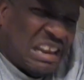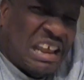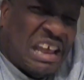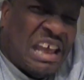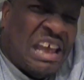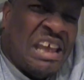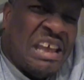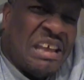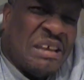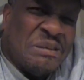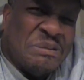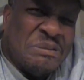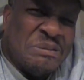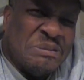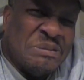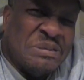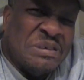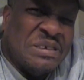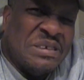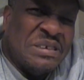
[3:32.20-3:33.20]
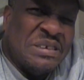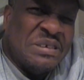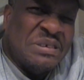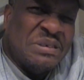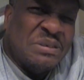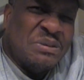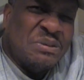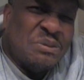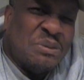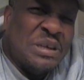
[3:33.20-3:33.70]
Damn,
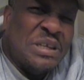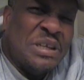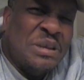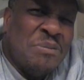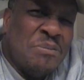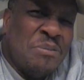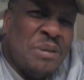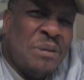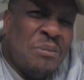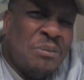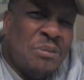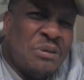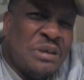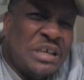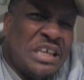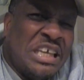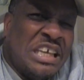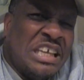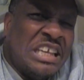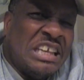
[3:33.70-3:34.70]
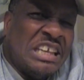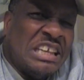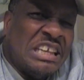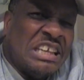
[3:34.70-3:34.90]
what them people eat?